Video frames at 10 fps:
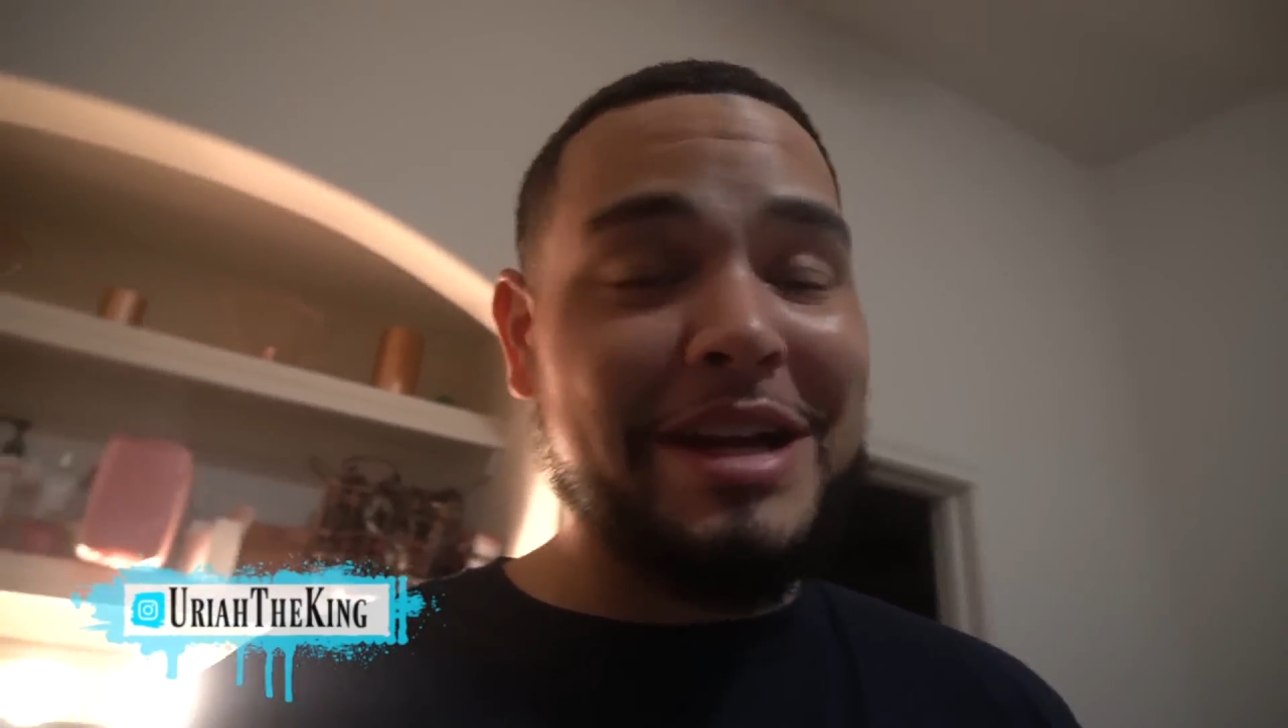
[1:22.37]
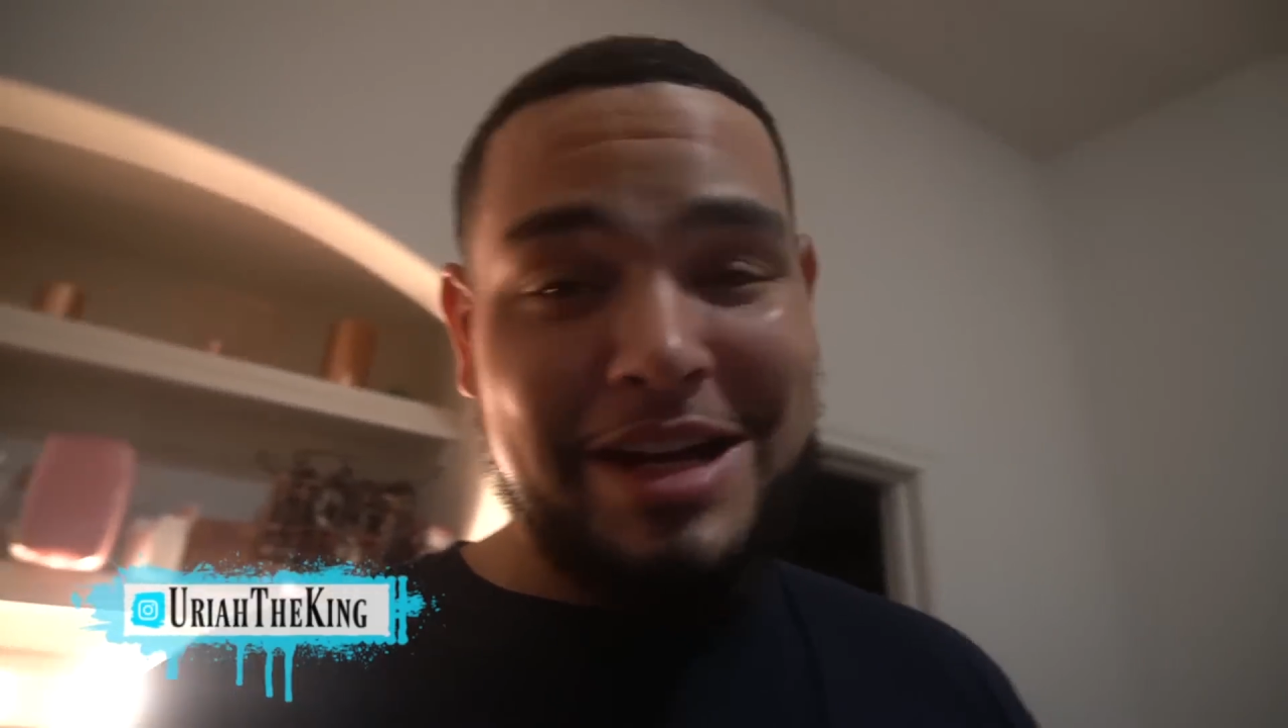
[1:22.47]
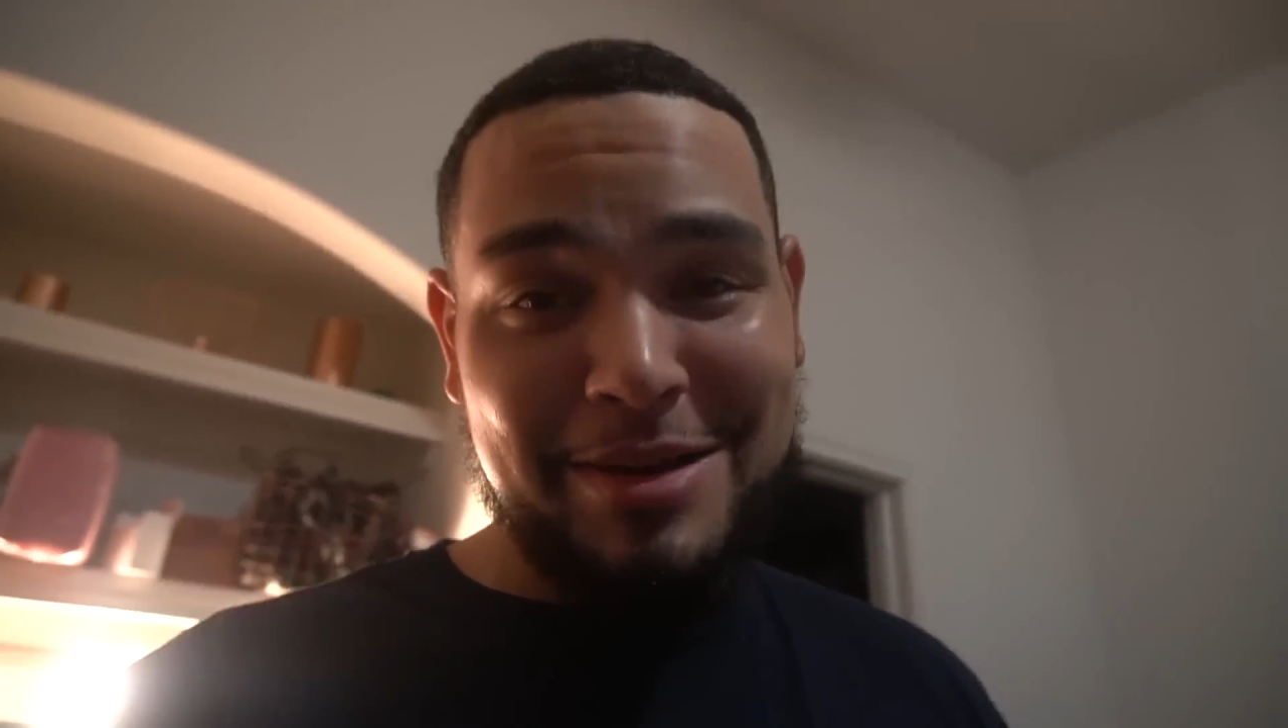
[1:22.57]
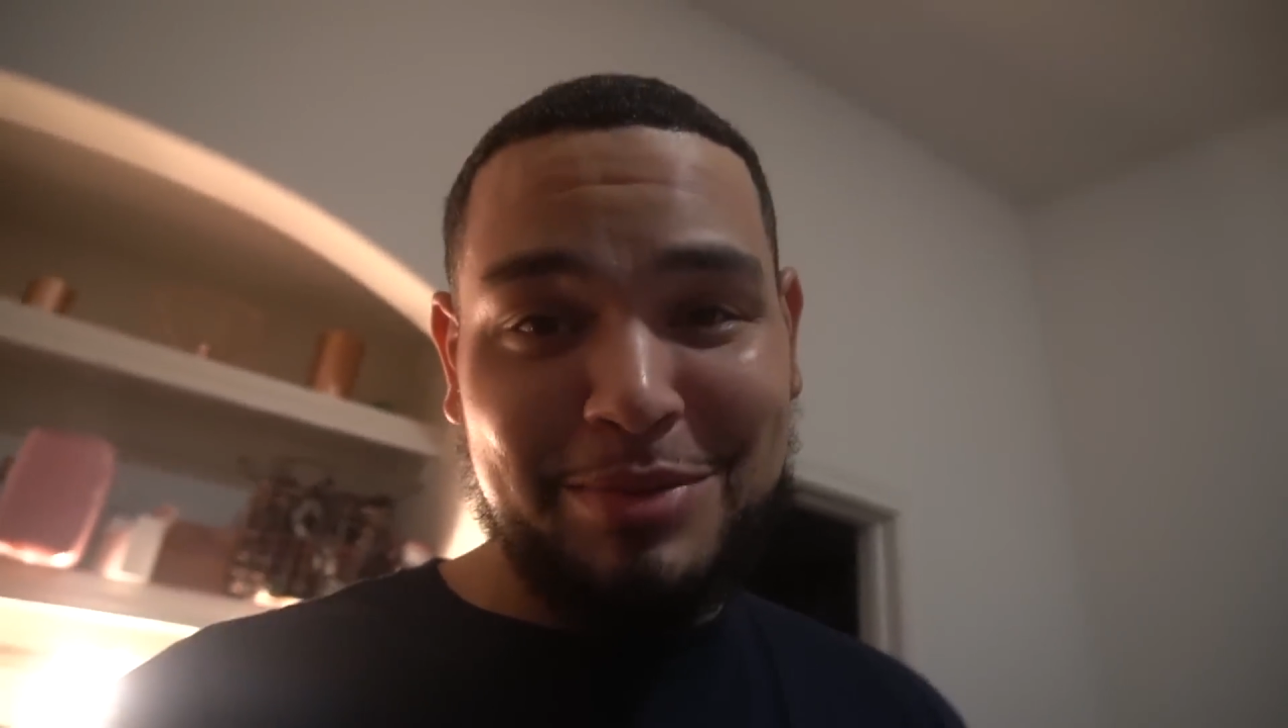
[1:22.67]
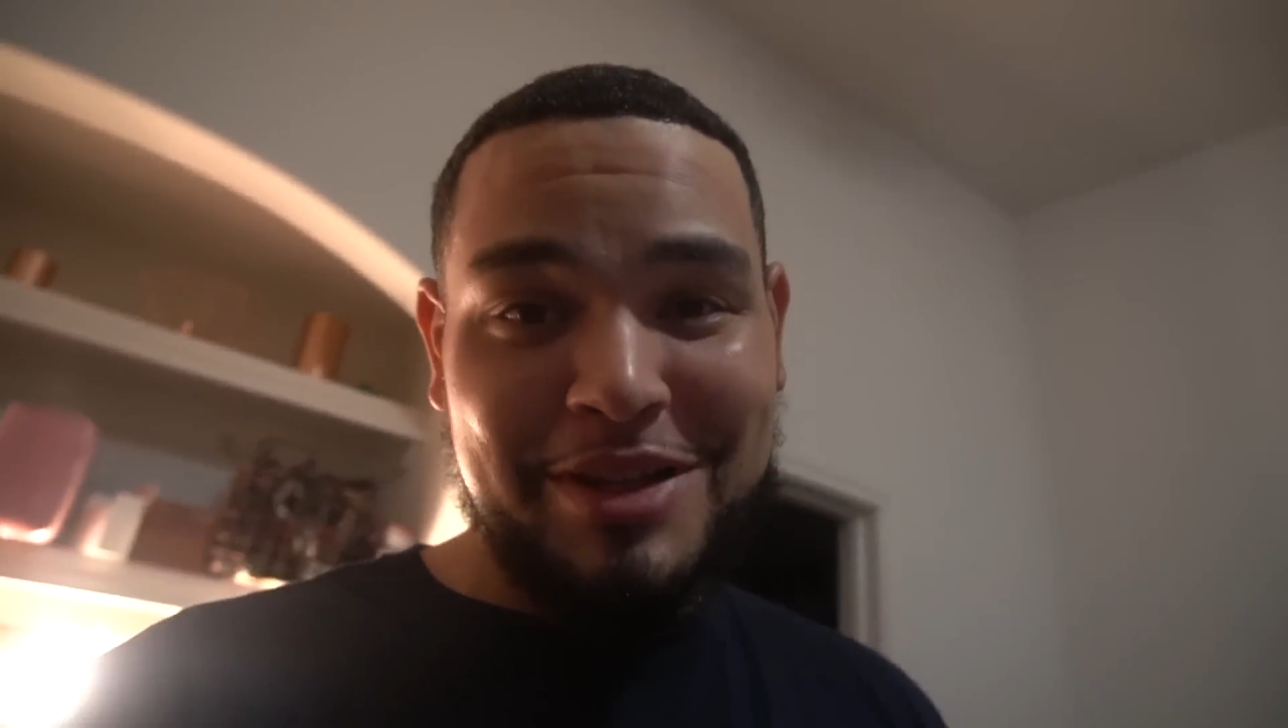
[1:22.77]

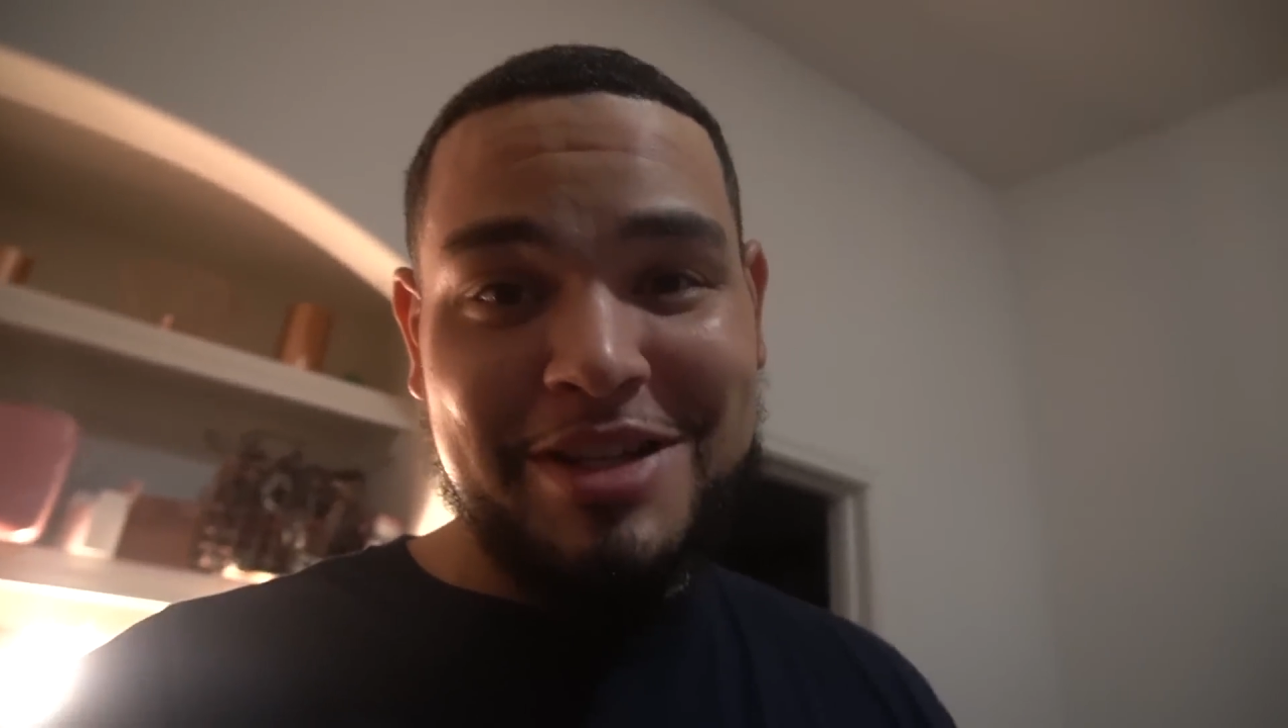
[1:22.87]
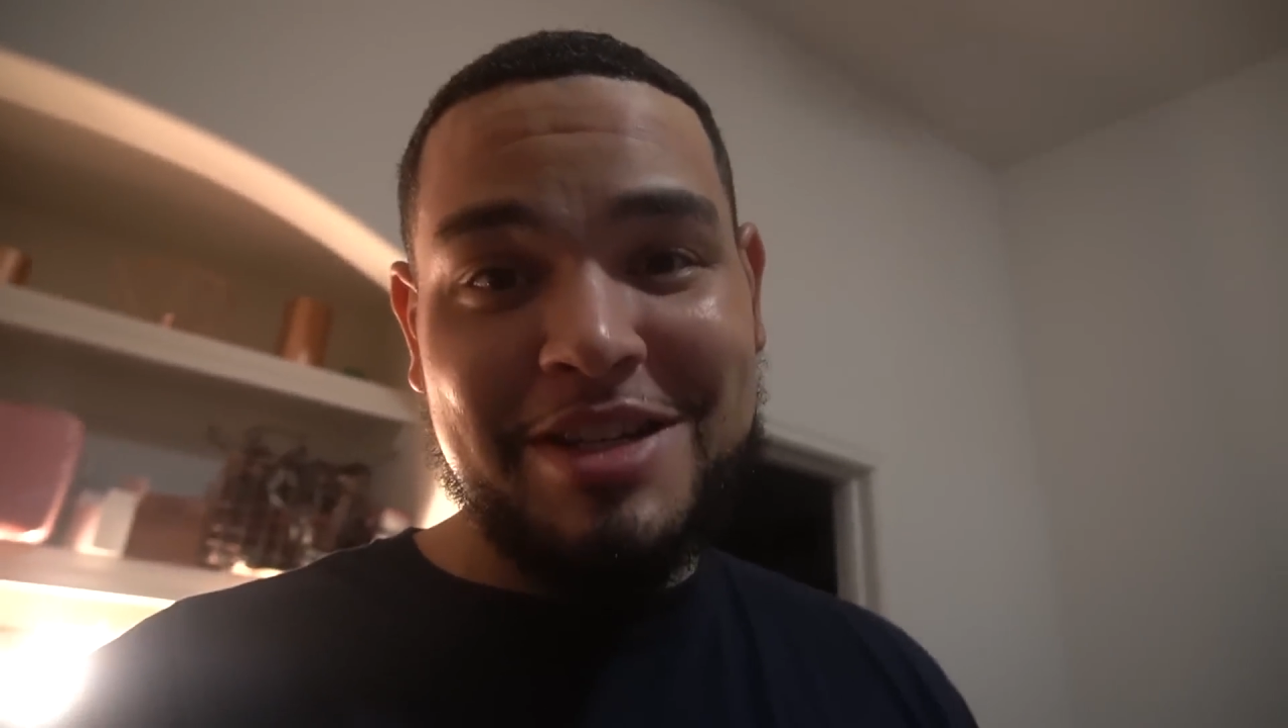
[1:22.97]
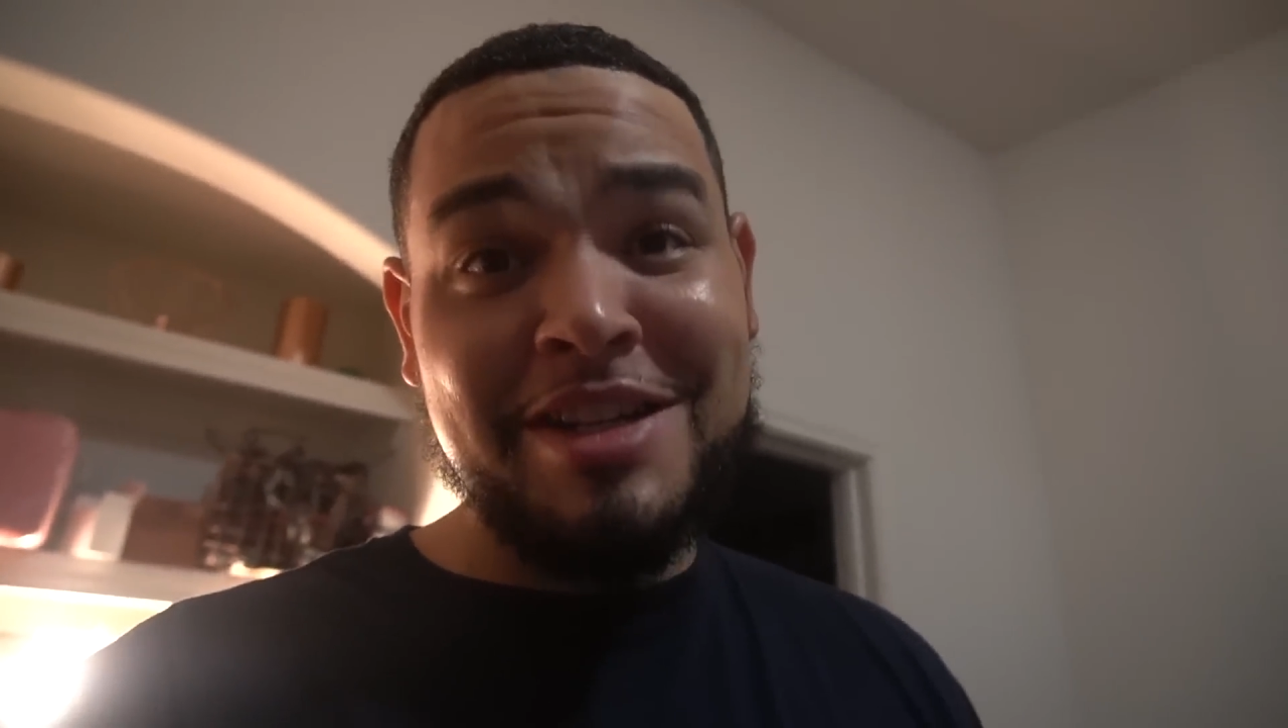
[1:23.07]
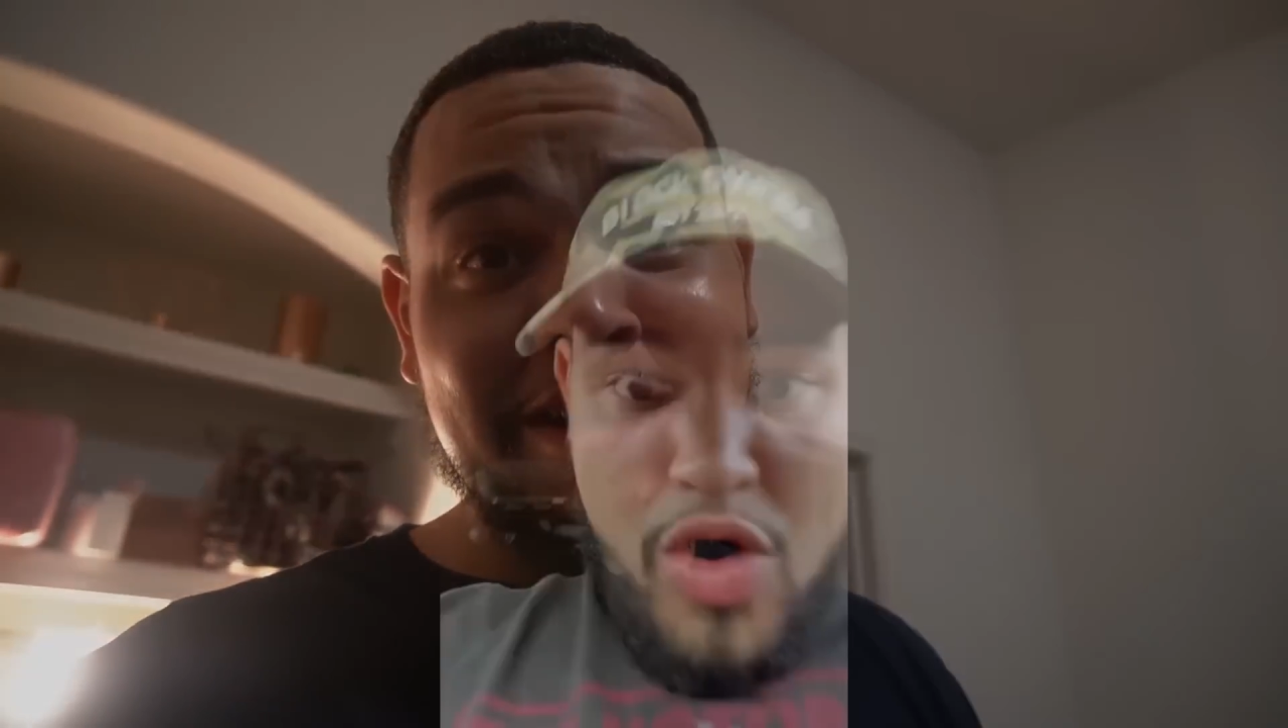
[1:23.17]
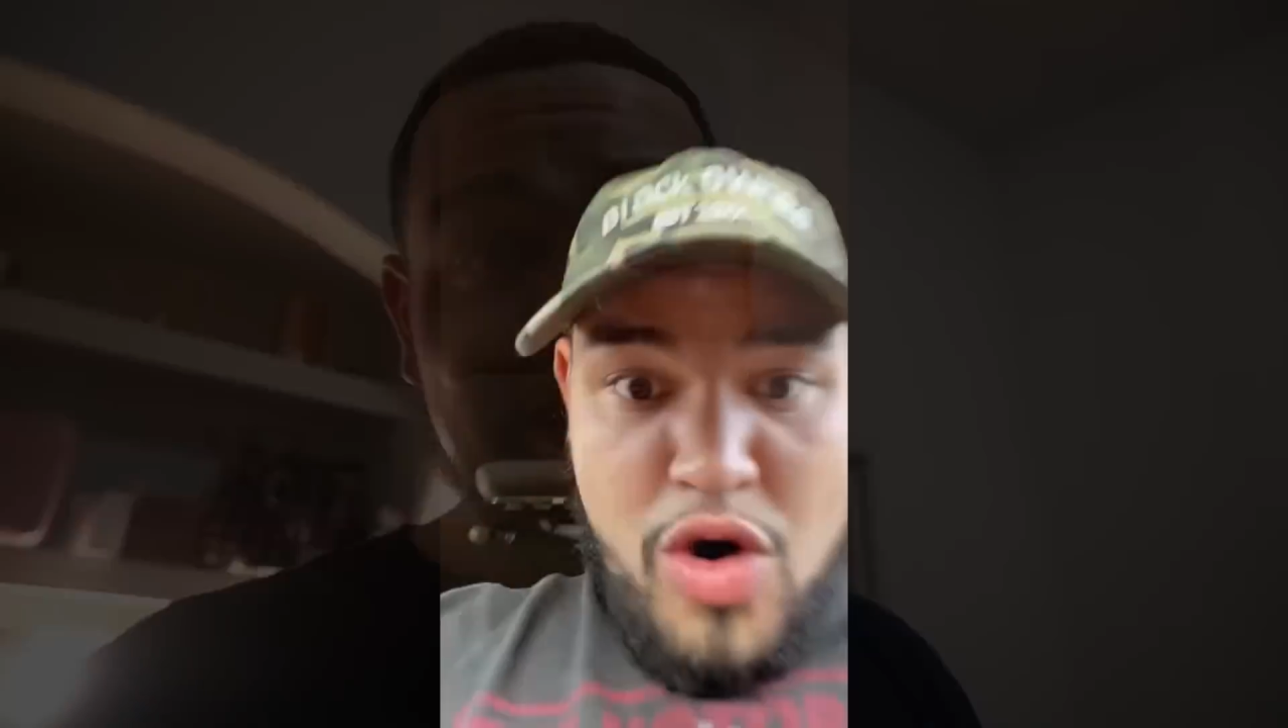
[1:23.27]
accomplished.